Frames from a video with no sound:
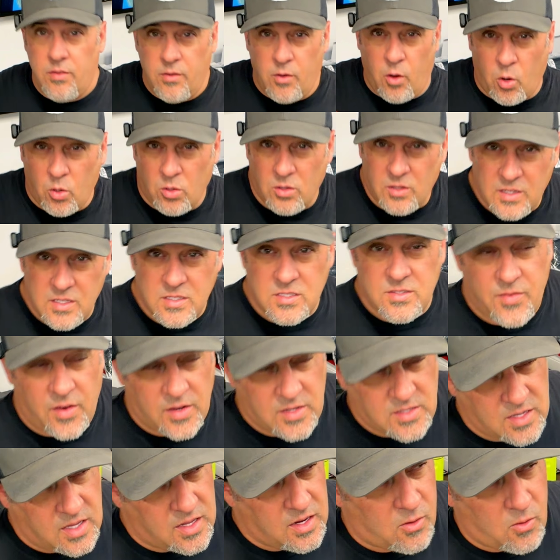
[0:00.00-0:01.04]
Olin's, if I
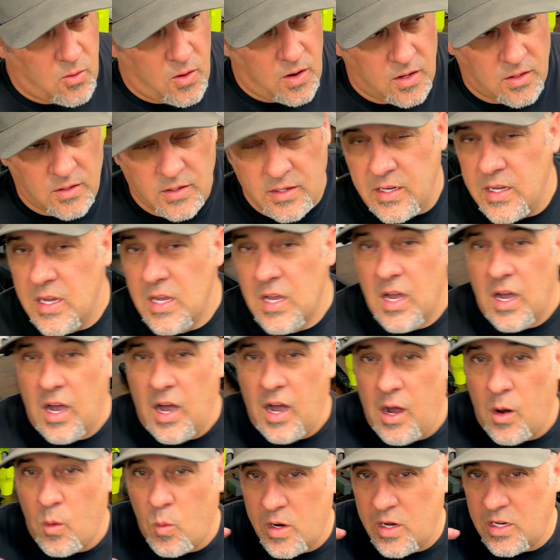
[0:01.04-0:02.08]
say that correctly,
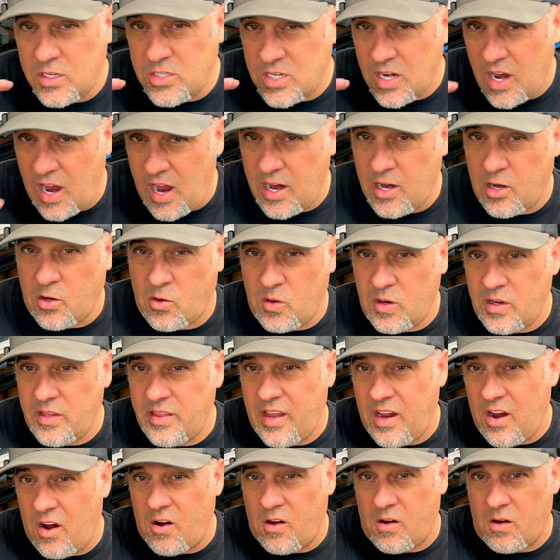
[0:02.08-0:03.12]
which I agree,
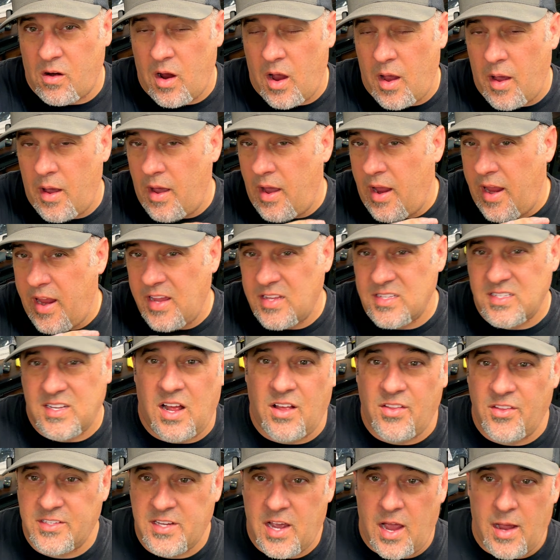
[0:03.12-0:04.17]
they are hands
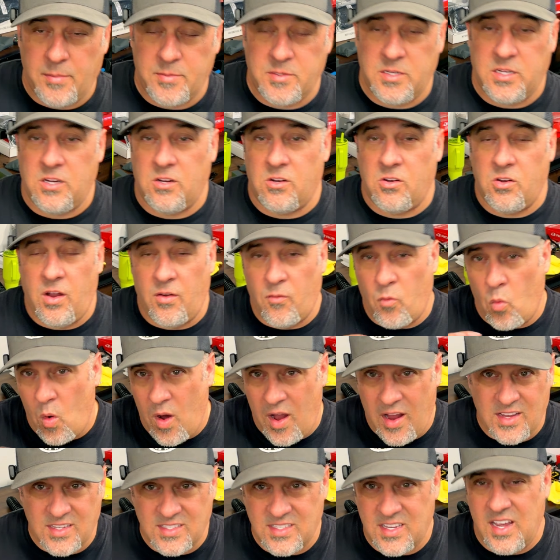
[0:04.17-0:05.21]
down the top tier. You have
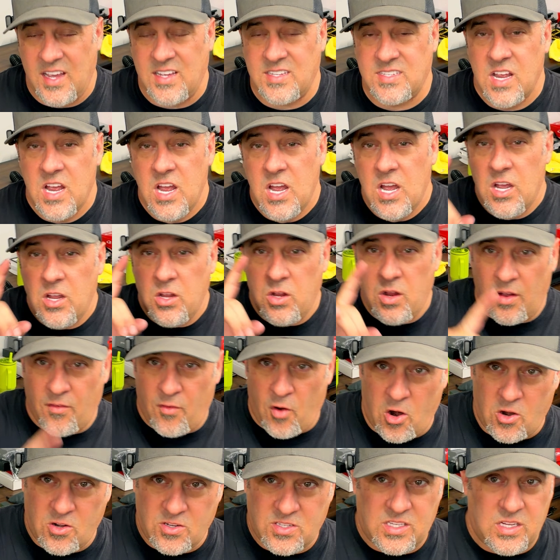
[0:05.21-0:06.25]
YSS, you have
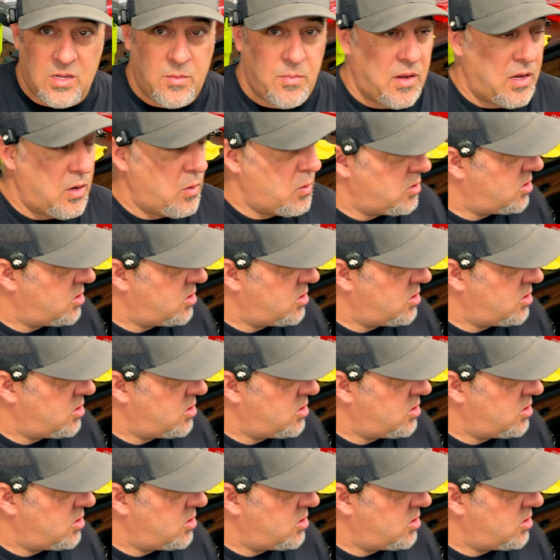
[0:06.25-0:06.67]
RCB,